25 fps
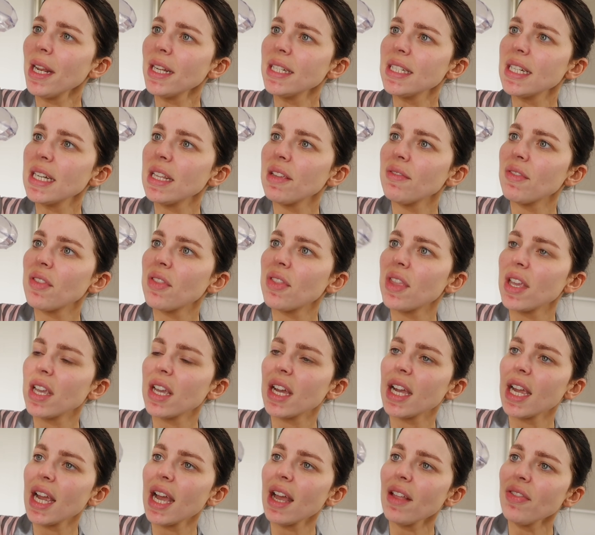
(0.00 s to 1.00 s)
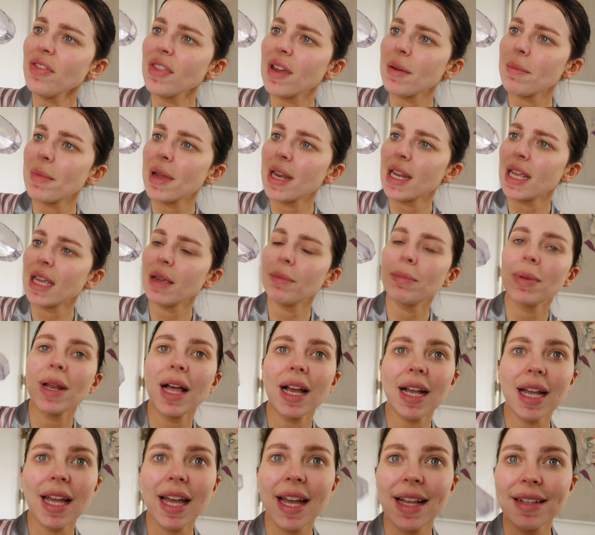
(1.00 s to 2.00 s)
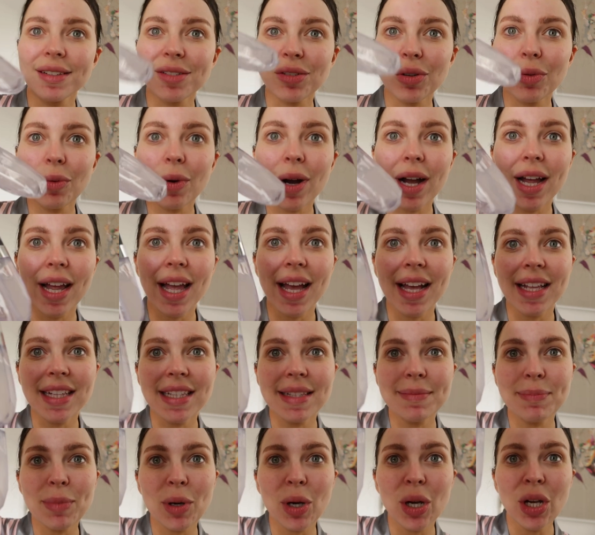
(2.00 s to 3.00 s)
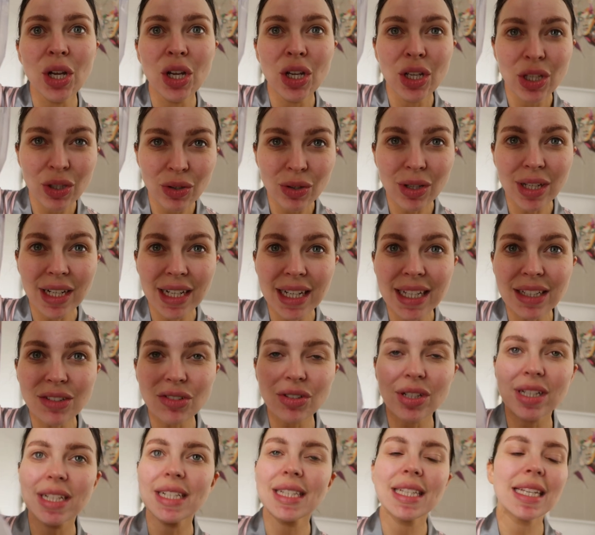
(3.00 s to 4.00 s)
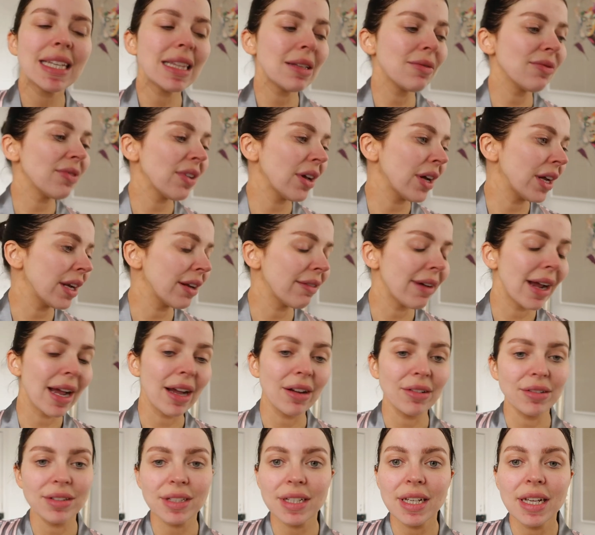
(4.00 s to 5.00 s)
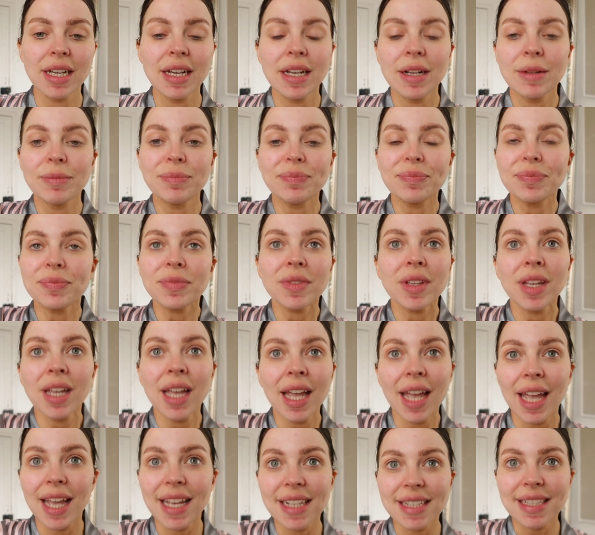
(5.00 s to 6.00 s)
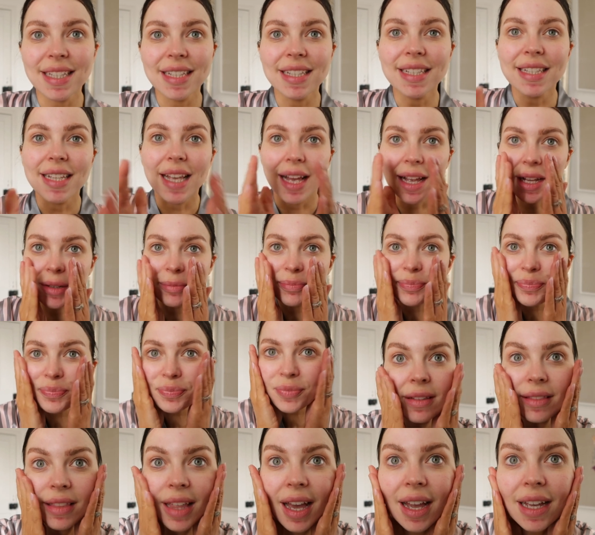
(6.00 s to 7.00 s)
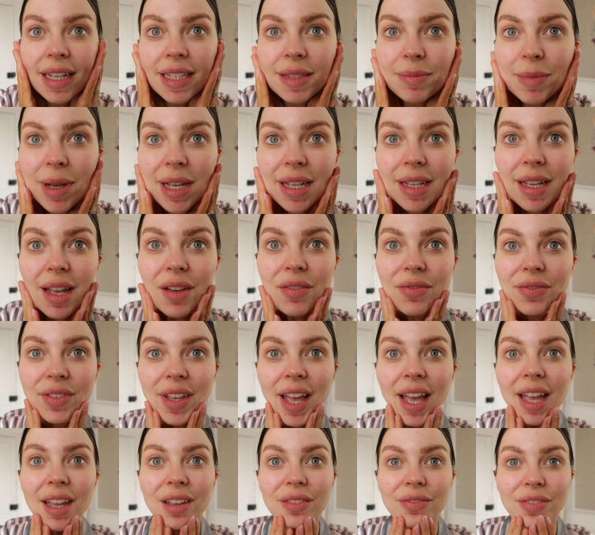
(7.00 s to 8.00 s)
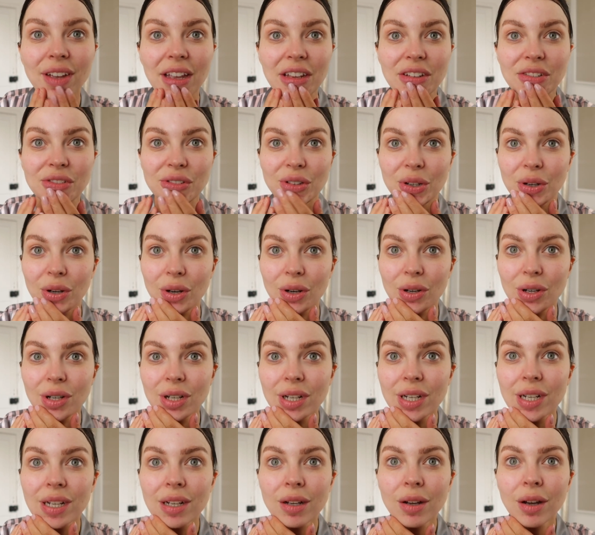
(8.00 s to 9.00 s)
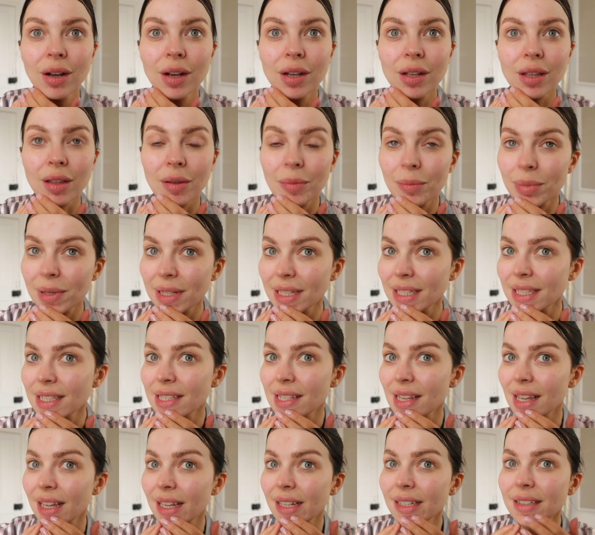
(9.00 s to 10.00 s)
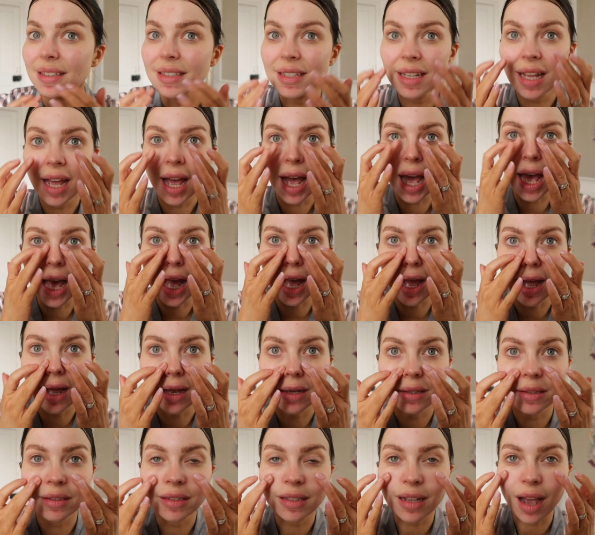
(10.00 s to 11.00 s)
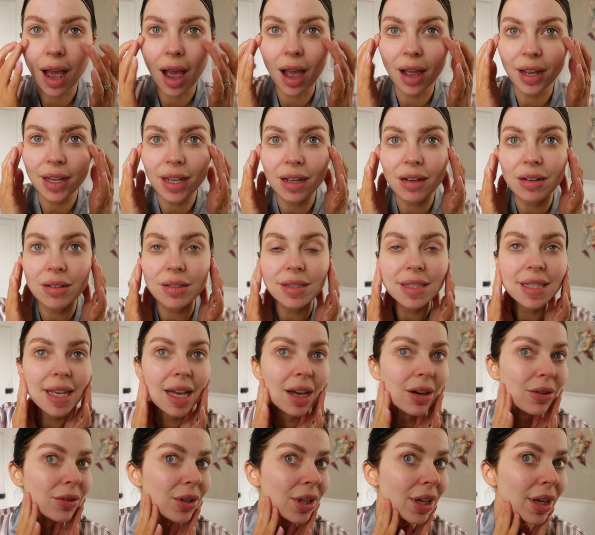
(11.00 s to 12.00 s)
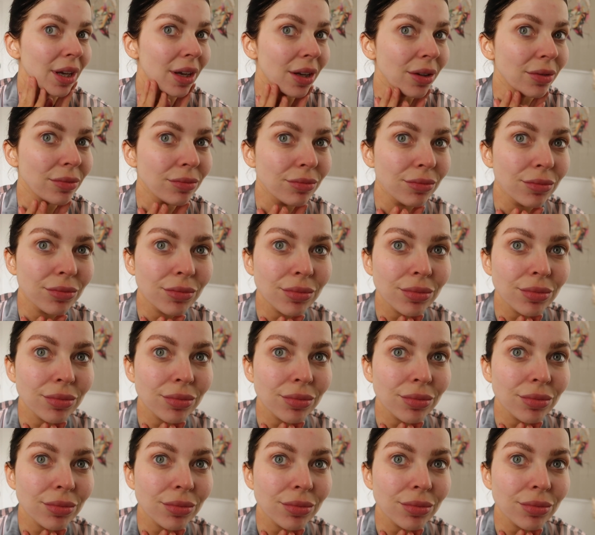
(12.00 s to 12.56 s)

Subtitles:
I didn't even think I had that many blackheads or whiteheads, but you can literally see them floating around. It's insane. That is my K-Facial completed, and I can't tell you